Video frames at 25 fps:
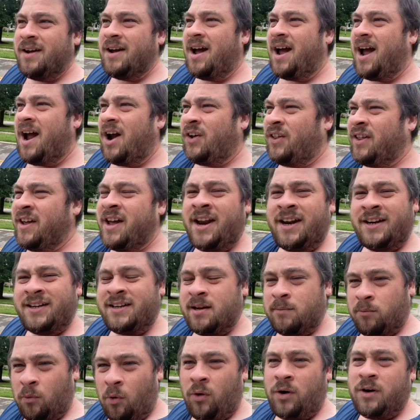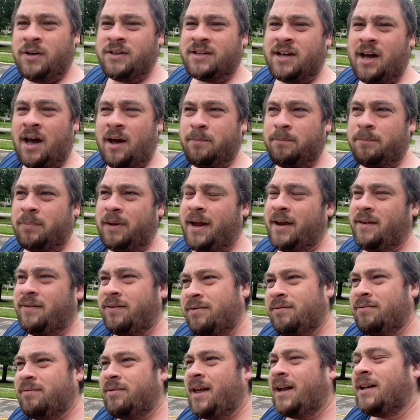I only got a Tim Hortons cup. Like,
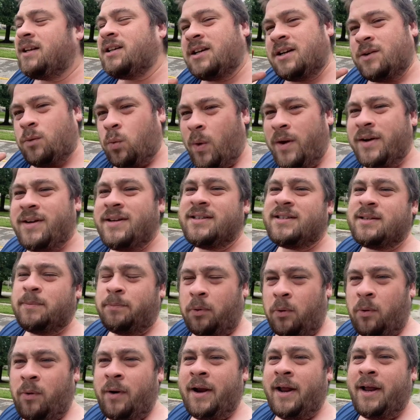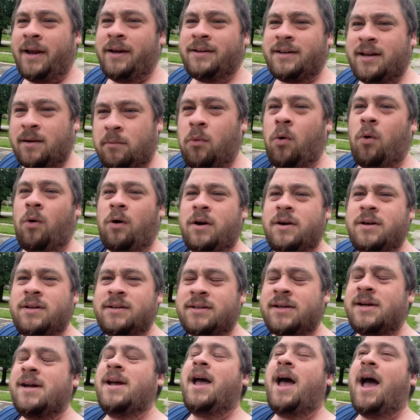that's quite disappointing, Tim Hortons.
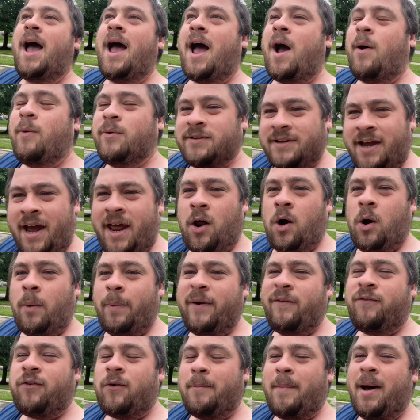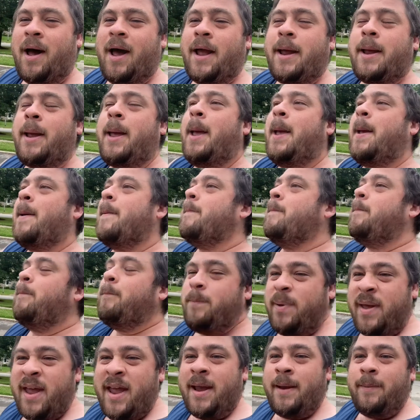I was kind of hoping for my
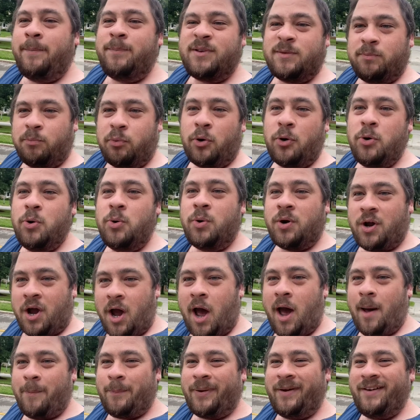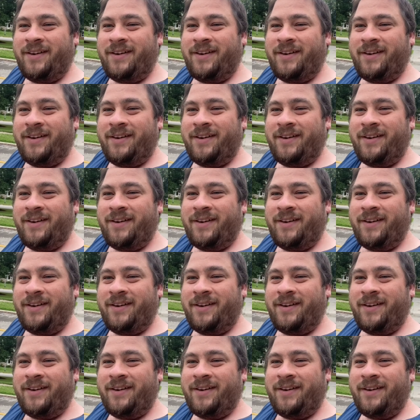Biebs Brew cup.